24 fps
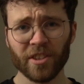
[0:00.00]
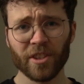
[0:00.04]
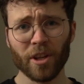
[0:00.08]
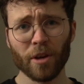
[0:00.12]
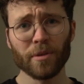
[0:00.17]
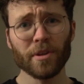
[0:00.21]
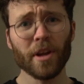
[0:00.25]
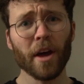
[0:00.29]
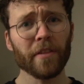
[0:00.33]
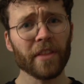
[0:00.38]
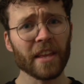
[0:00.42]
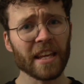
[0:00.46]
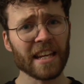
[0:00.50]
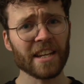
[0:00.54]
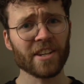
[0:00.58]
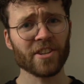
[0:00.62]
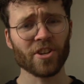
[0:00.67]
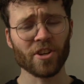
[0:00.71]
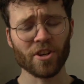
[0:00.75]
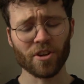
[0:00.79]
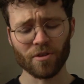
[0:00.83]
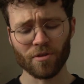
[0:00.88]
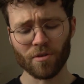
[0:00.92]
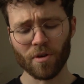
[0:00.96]
So another
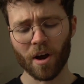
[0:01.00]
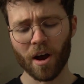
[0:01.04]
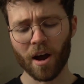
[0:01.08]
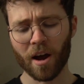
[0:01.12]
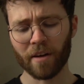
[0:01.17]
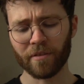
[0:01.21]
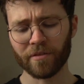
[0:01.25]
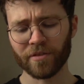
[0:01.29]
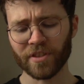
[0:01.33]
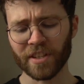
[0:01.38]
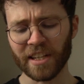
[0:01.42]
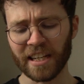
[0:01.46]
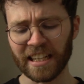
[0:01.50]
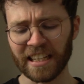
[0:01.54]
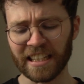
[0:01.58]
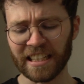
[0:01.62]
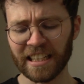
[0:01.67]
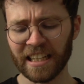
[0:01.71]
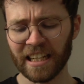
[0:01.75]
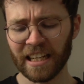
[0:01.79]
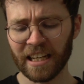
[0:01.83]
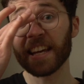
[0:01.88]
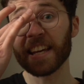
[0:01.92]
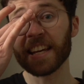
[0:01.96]
issue I've
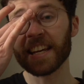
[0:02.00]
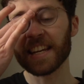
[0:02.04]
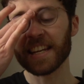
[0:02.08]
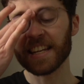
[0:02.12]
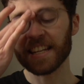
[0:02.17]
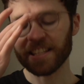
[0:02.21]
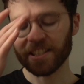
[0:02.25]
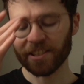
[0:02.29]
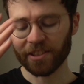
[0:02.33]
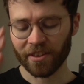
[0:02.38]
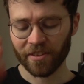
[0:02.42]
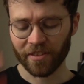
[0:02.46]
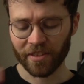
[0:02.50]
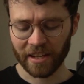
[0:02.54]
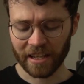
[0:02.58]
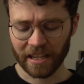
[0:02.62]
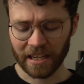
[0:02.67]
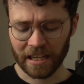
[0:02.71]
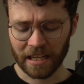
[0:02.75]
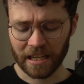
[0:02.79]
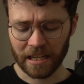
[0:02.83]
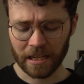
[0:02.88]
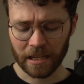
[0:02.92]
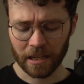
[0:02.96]
seen is
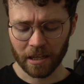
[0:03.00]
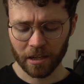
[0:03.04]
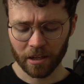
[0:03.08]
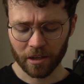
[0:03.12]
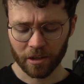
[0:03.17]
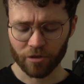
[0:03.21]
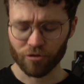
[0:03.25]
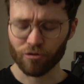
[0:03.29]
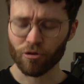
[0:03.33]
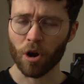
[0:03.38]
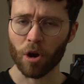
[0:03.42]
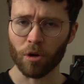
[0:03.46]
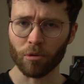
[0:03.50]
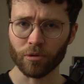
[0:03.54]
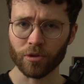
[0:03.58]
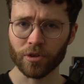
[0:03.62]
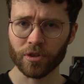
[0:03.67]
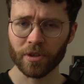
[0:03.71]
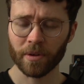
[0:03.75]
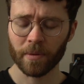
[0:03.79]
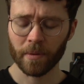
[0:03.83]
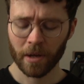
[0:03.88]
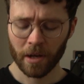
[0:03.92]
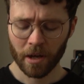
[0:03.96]
the controls.